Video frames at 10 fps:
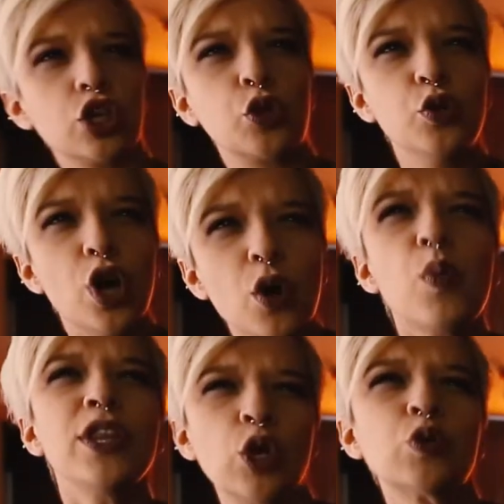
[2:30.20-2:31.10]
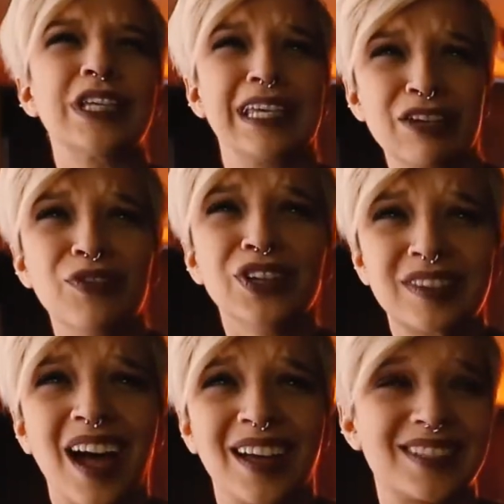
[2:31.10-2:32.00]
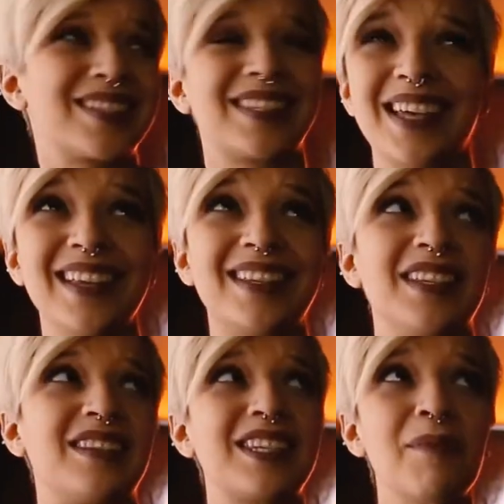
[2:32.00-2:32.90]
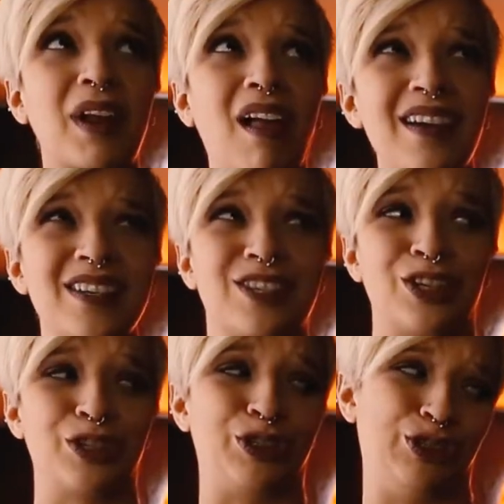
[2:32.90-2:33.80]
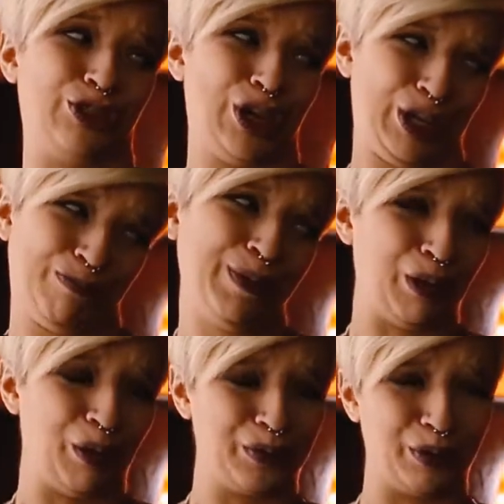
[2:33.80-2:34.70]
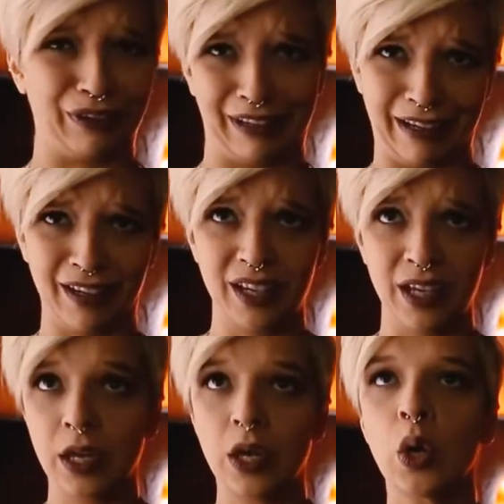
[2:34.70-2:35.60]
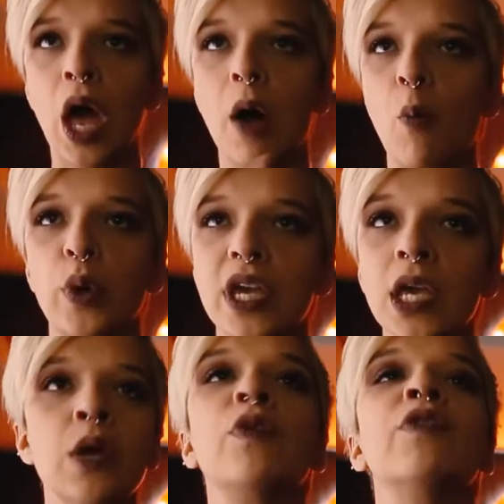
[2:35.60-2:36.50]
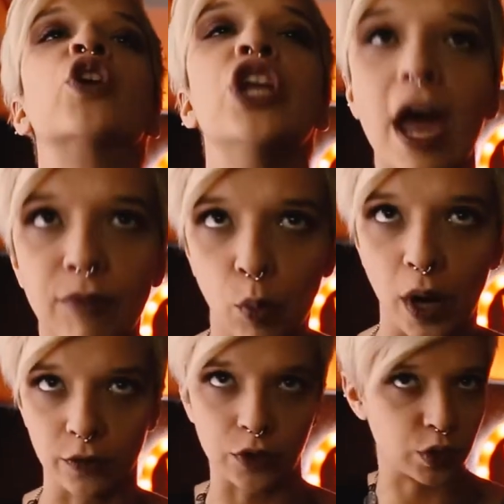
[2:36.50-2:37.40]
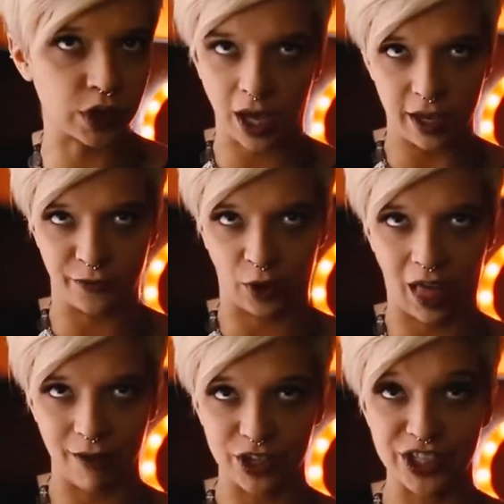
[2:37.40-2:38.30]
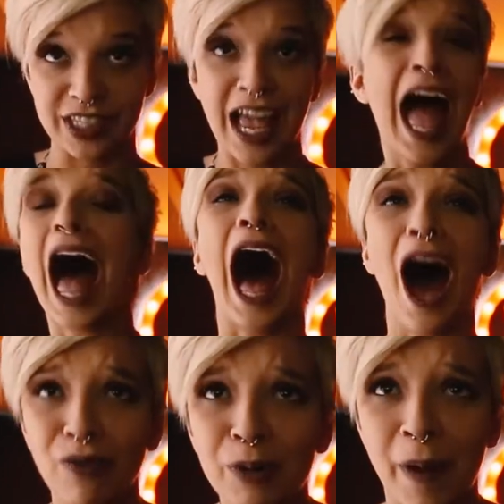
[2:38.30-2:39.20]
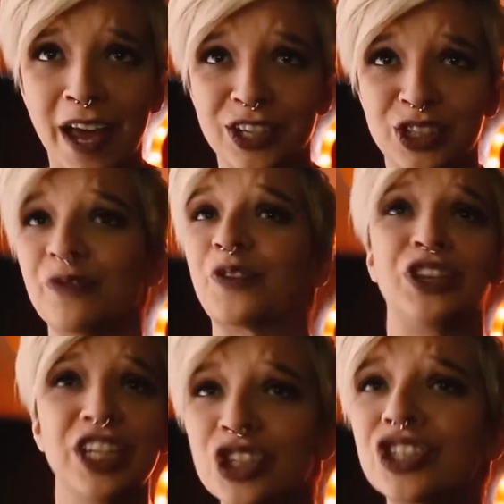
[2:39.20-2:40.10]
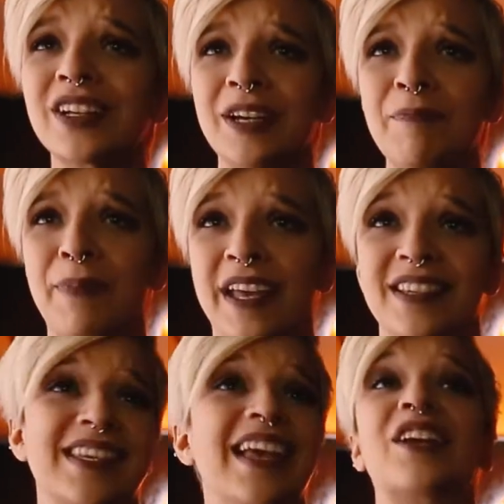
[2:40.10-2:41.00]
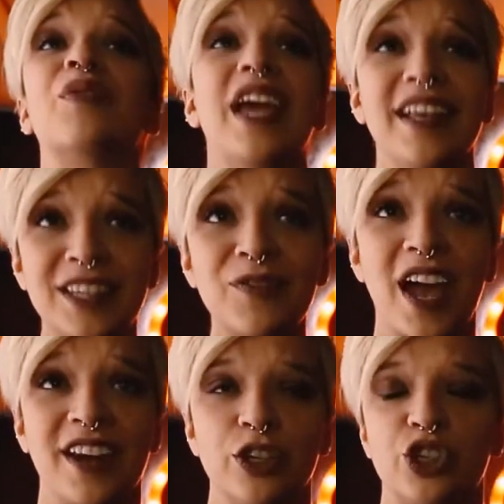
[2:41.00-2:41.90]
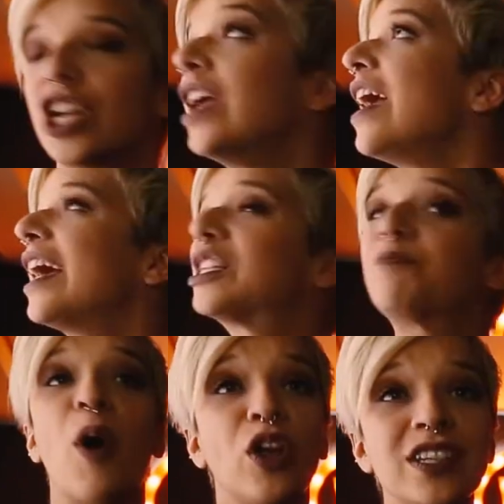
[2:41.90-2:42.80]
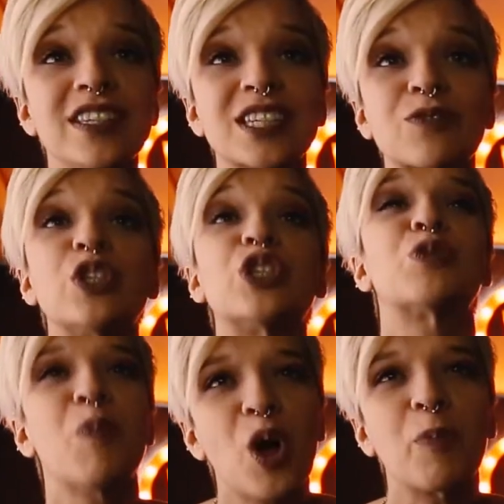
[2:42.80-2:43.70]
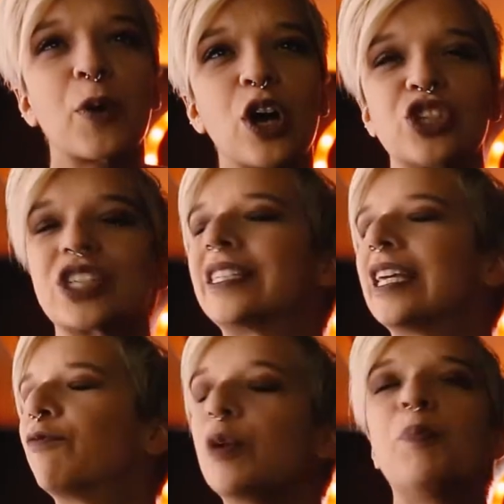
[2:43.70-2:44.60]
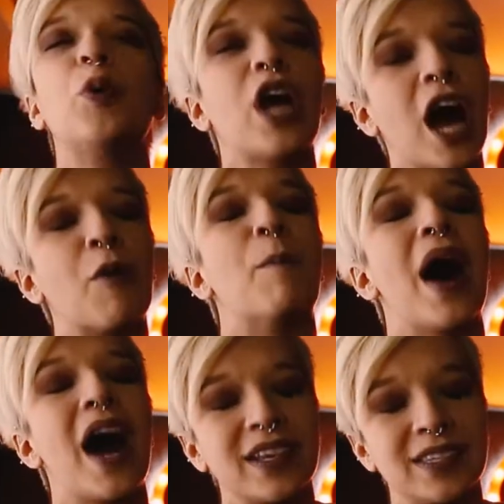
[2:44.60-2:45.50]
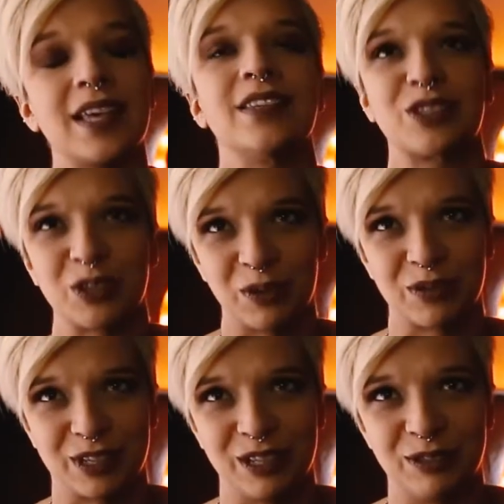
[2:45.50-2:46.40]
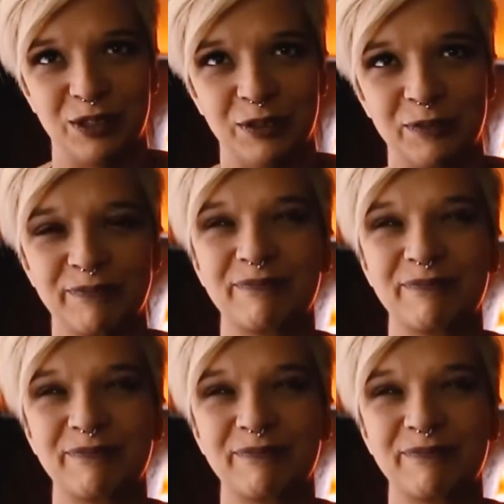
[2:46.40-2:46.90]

You know when those evil tongues say that some clients are just below your league? We, we were never one of those hateful lovers. Our passion for digital campaigns and creative energy has bonded us with small projects that we put our minds and souls into.